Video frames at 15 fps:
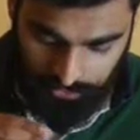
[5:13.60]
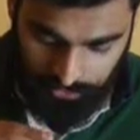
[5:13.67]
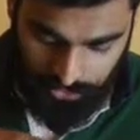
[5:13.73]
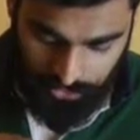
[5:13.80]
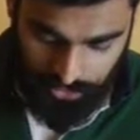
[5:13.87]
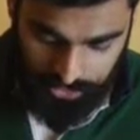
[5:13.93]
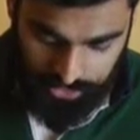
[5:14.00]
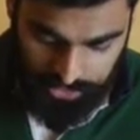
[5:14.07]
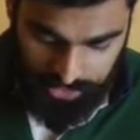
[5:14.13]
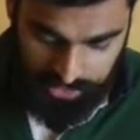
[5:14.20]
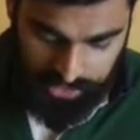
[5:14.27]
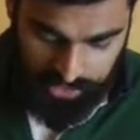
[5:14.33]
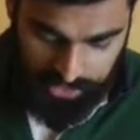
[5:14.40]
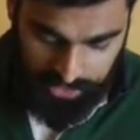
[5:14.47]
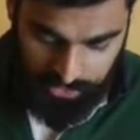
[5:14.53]

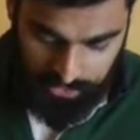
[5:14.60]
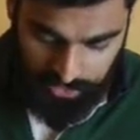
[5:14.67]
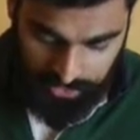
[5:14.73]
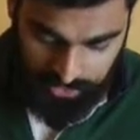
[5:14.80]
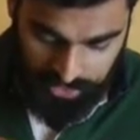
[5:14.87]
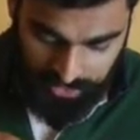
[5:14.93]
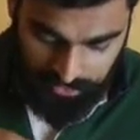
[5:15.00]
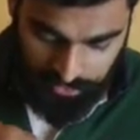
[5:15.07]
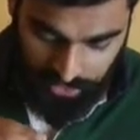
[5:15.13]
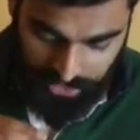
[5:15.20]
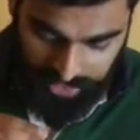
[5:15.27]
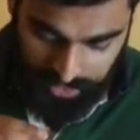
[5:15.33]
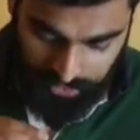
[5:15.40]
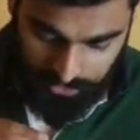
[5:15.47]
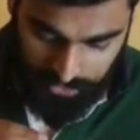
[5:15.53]
rollers, and you can then
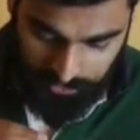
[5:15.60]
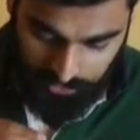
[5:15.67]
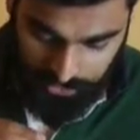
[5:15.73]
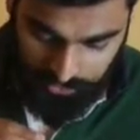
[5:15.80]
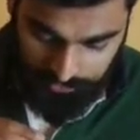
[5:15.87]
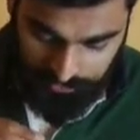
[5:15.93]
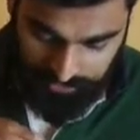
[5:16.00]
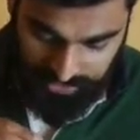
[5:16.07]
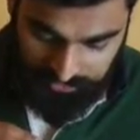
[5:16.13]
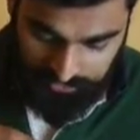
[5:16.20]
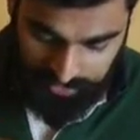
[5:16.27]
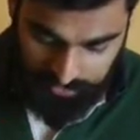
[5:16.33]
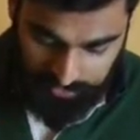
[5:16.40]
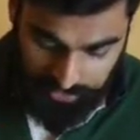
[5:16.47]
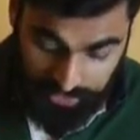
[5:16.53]
bring out the real
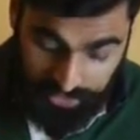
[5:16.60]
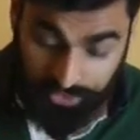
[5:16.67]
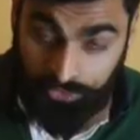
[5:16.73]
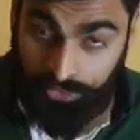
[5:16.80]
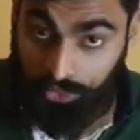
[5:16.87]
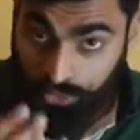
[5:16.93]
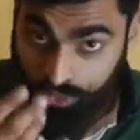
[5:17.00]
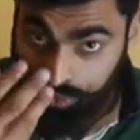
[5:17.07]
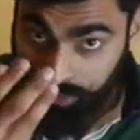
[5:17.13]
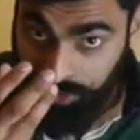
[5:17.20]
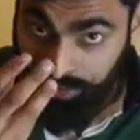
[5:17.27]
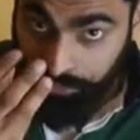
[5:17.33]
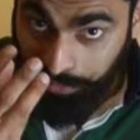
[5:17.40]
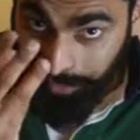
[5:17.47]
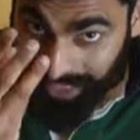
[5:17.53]
flavour. And you can also
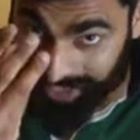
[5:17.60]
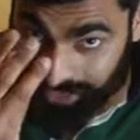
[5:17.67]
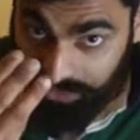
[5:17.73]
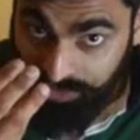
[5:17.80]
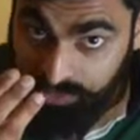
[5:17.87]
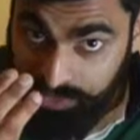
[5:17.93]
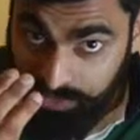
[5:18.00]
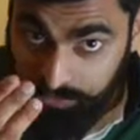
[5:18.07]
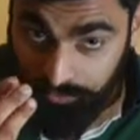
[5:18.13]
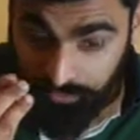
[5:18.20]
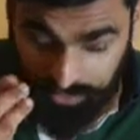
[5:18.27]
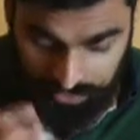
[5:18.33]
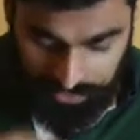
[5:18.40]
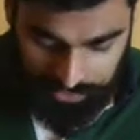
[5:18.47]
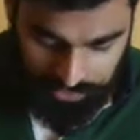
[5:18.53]
get the
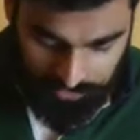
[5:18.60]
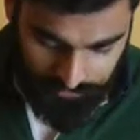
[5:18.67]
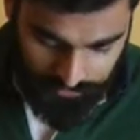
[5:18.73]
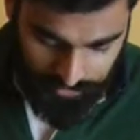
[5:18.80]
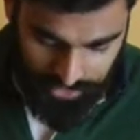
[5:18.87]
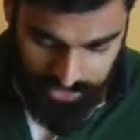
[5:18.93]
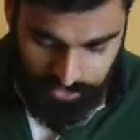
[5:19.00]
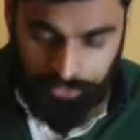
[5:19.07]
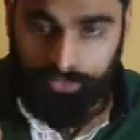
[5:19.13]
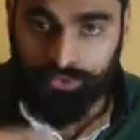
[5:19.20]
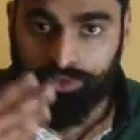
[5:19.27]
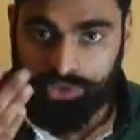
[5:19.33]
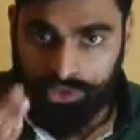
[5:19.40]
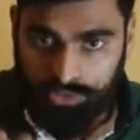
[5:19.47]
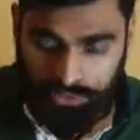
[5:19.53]
blackness in the leaf as
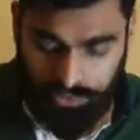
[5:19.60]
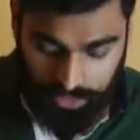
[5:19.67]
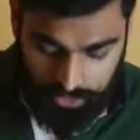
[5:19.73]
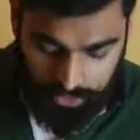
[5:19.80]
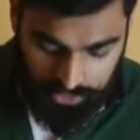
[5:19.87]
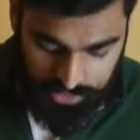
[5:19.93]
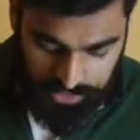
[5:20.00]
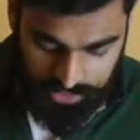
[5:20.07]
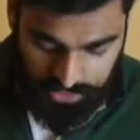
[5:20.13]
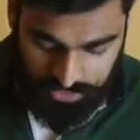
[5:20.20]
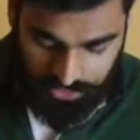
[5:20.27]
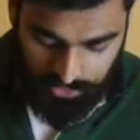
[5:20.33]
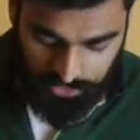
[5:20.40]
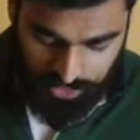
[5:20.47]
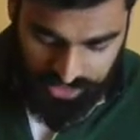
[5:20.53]
opposed to
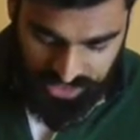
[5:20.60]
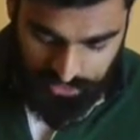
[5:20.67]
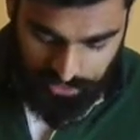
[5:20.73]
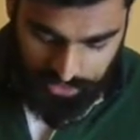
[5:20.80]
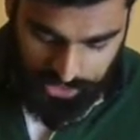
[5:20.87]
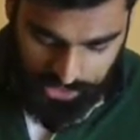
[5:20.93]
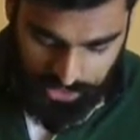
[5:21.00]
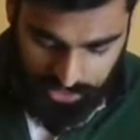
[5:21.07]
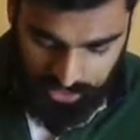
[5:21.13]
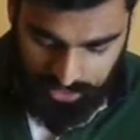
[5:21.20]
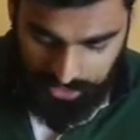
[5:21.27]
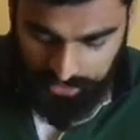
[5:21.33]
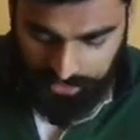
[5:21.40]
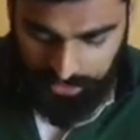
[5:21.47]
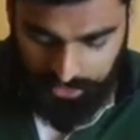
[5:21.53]
setting the dry temperature
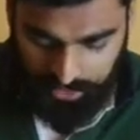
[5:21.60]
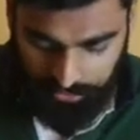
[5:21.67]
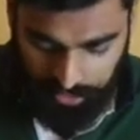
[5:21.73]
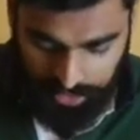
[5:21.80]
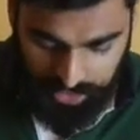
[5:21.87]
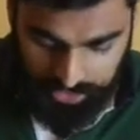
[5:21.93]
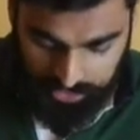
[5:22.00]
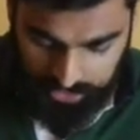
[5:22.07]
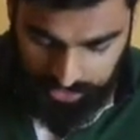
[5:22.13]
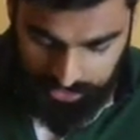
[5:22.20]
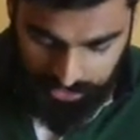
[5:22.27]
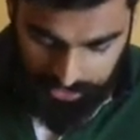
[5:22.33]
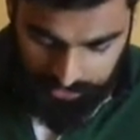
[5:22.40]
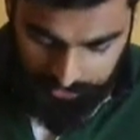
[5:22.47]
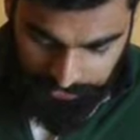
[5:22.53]
at a higher pace.